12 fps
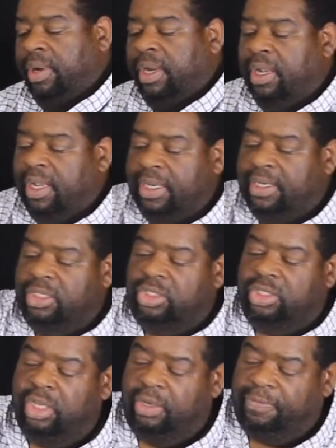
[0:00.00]
we're gonna let this
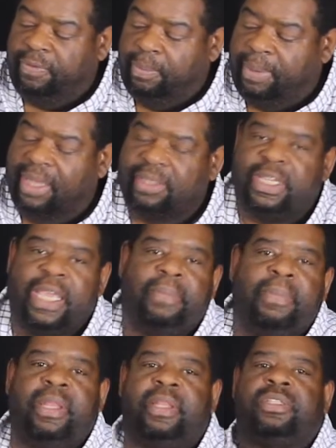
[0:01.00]
cook for about 10
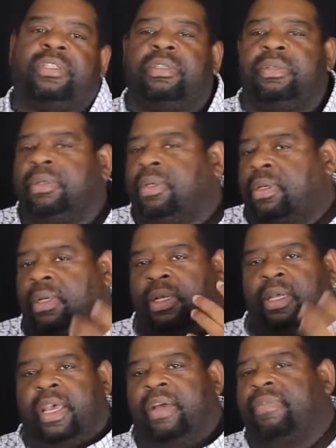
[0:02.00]
minutes.
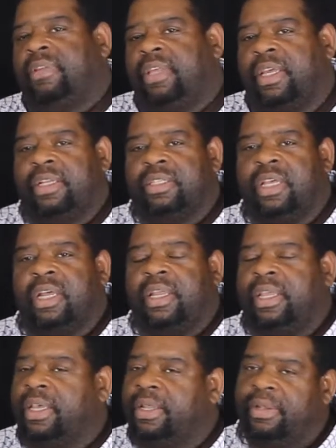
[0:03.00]
Everything is gonna
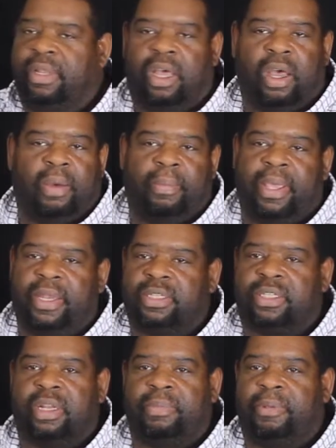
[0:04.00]
get, oh man, it's
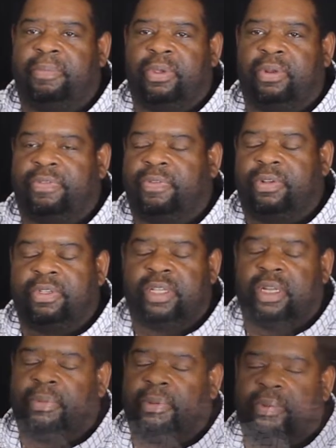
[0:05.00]
gonna be beautiful. It's
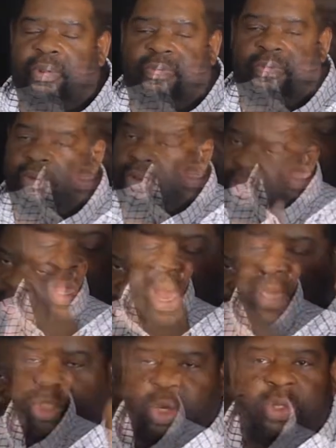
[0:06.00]
gonna be beautiful.
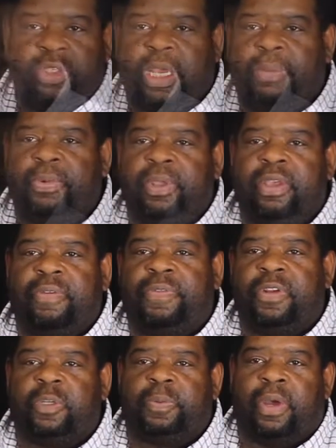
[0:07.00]
I told you I'd bring you a
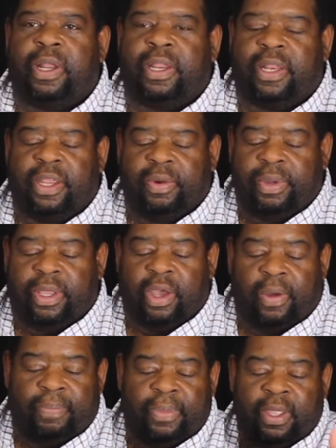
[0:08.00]
finished product. Here we go.